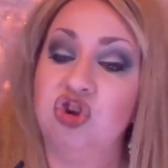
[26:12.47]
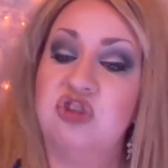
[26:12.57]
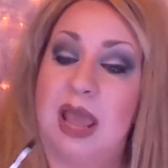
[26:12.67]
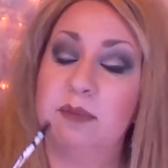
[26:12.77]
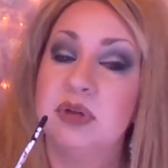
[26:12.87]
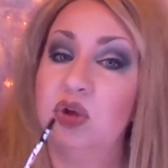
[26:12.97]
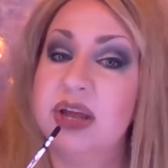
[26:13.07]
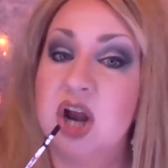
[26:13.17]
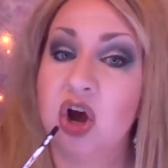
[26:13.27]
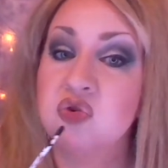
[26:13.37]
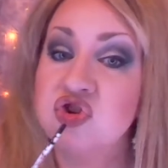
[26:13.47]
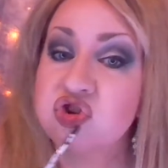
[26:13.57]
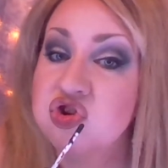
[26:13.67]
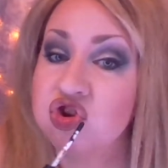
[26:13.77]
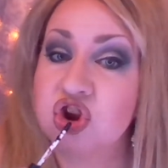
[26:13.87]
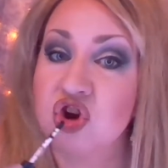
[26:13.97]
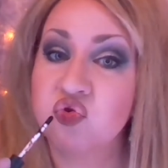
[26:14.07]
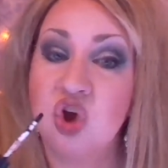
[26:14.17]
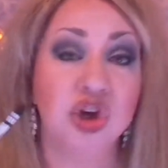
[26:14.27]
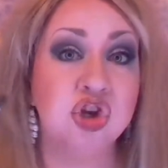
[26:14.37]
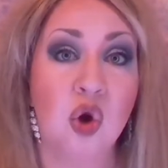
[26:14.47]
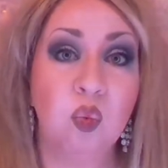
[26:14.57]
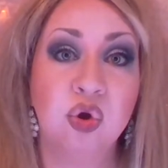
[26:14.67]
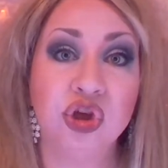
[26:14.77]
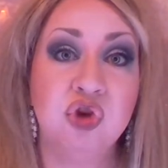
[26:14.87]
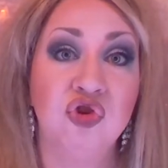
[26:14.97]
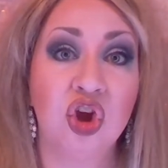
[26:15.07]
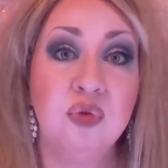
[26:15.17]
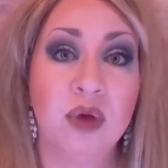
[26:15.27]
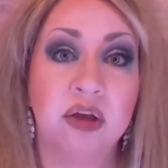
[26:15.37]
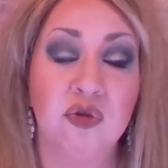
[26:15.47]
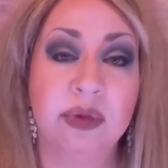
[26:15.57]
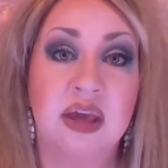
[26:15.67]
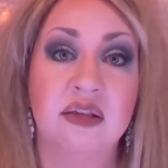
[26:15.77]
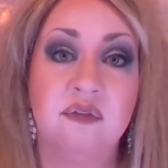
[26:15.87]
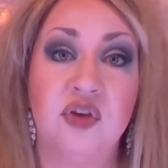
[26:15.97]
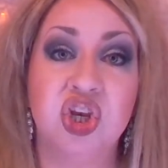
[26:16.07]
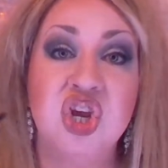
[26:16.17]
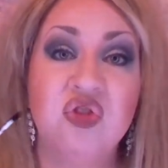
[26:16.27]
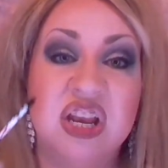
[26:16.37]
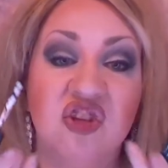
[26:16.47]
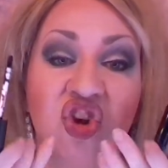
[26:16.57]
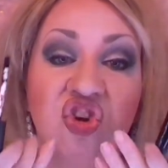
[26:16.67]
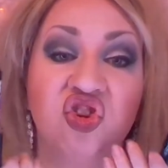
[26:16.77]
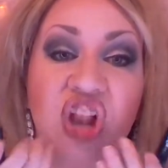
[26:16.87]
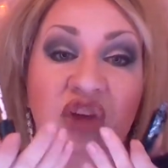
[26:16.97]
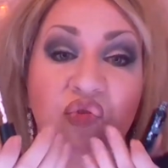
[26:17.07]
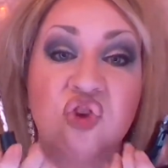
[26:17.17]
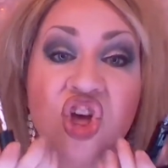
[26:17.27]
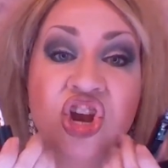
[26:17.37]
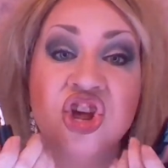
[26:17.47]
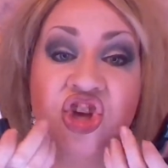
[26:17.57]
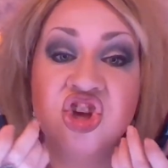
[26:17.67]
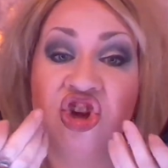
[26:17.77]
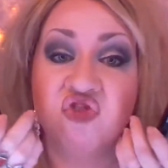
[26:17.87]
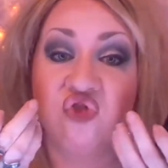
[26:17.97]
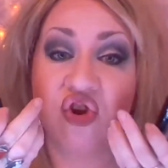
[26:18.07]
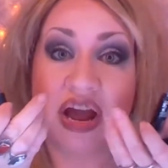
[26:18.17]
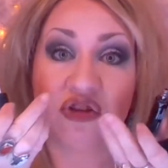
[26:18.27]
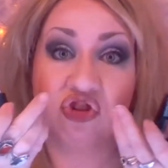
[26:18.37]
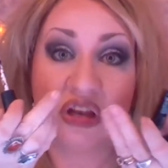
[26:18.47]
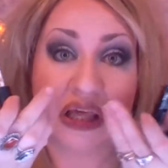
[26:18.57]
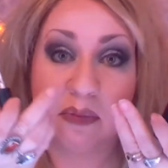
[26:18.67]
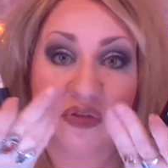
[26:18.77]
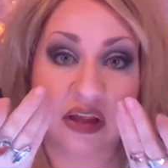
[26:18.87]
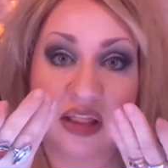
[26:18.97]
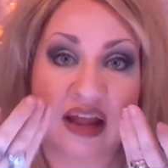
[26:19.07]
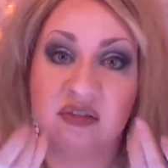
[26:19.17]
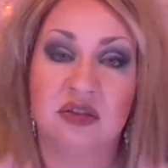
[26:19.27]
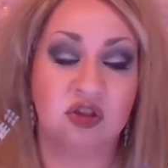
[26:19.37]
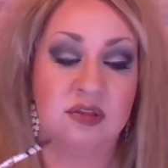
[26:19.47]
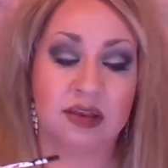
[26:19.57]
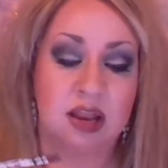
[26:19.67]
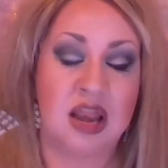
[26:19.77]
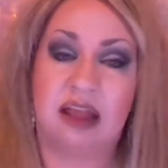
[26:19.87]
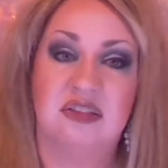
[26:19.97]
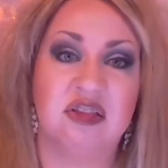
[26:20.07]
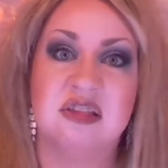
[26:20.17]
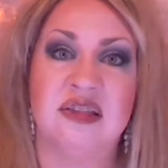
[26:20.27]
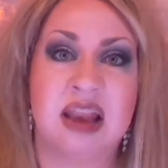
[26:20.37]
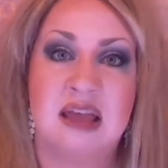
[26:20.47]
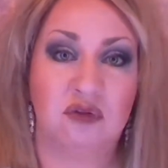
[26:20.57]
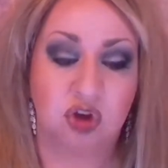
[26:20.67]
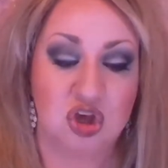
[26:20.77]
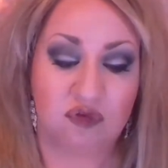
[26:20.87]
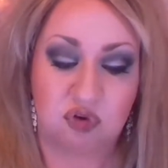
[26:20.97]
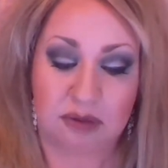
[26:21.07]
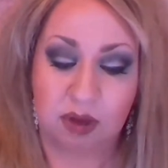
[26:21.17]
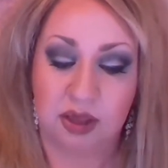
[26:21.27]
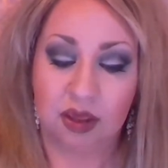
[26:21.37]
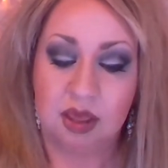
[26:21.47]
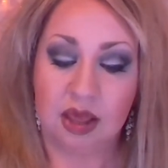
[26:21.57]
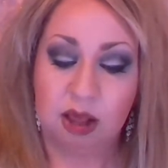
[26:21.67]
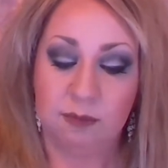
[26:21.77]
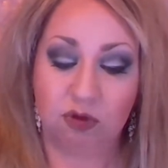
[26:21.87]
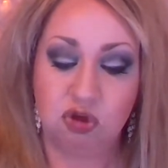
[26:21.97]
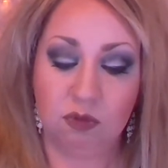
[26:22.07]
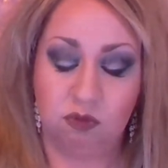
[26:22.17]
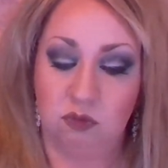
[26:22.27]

tap a little bit on. You know, you don't want to use too much because if you do, then it starts to like run out your lips, and that's just never good for anybody. But did you